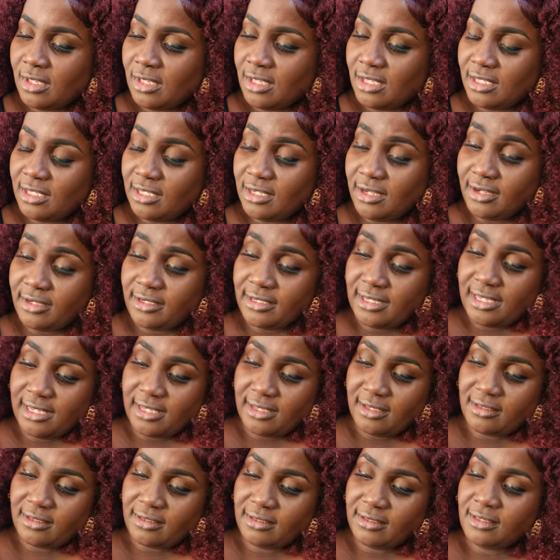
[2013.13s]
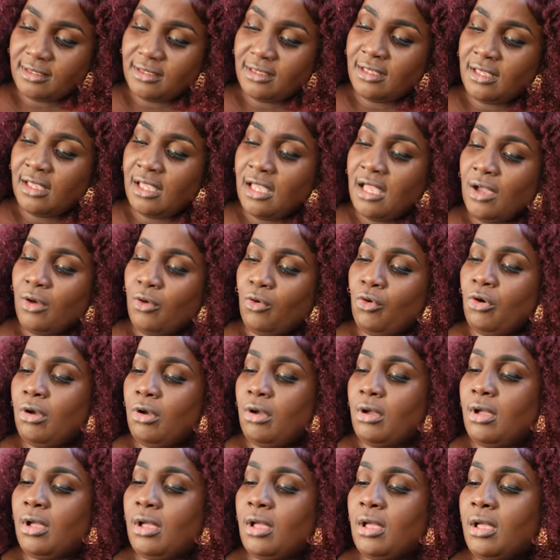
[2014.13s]
Here there. Oh,
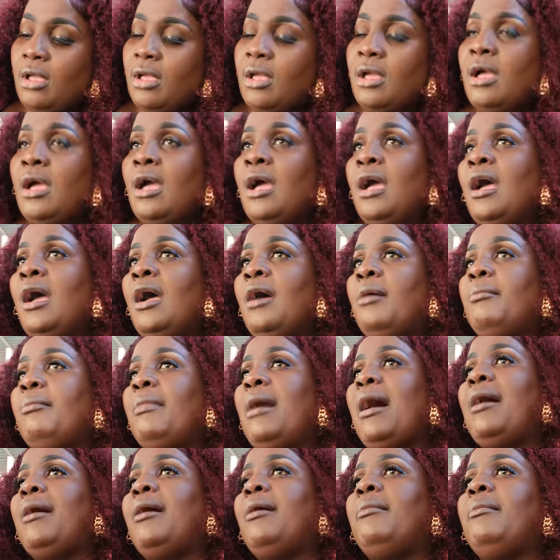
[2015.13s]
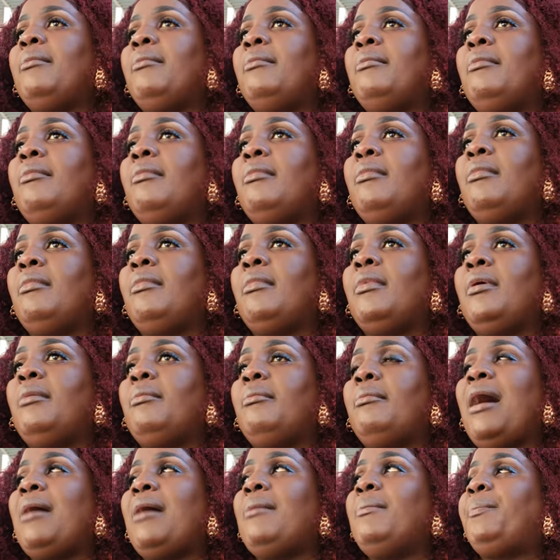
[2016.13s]
ma
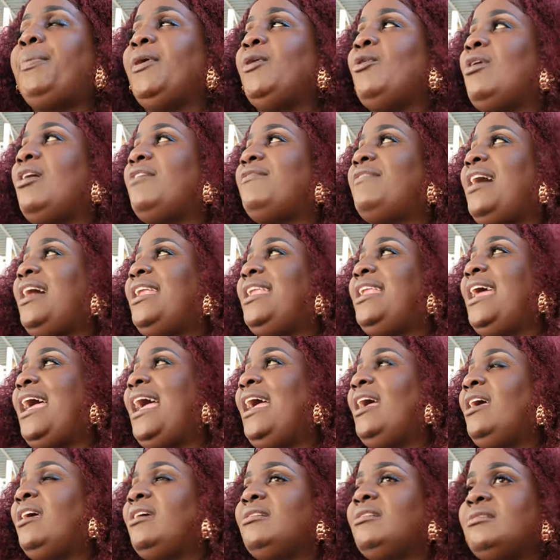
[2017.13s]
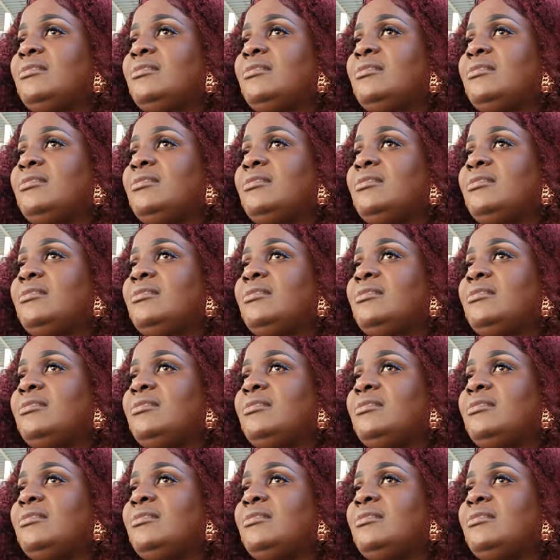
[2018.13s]
Mampi over there?